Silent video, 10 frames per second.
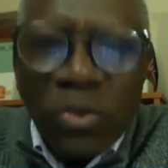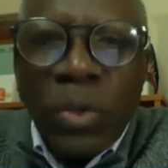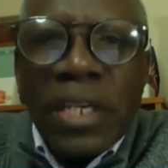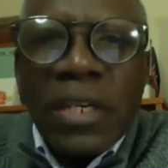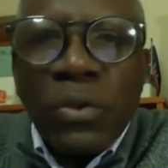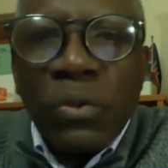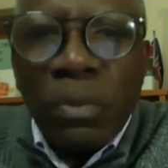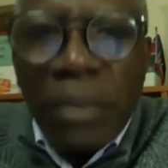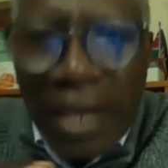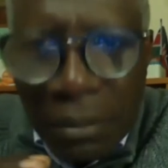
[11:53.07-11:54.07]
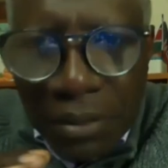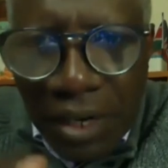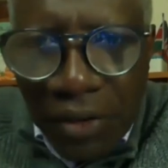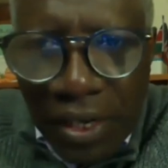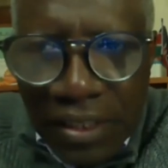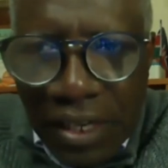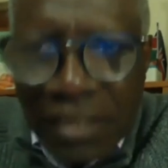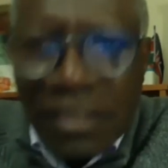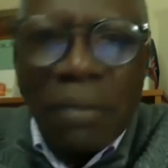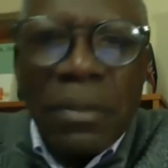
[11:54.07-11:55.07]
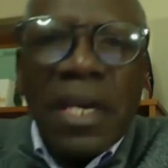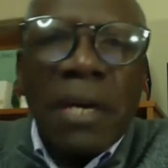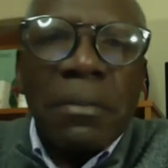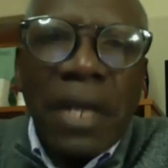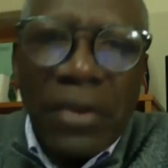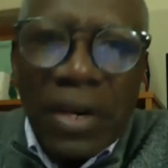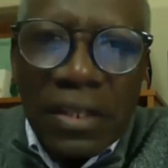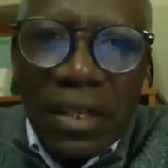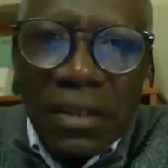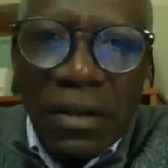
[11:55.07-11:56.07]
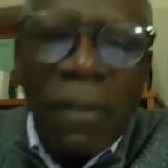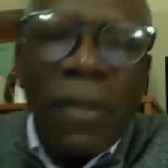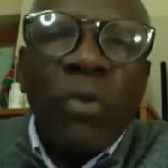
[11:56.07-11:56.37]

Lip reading: When we became directors, they became directors.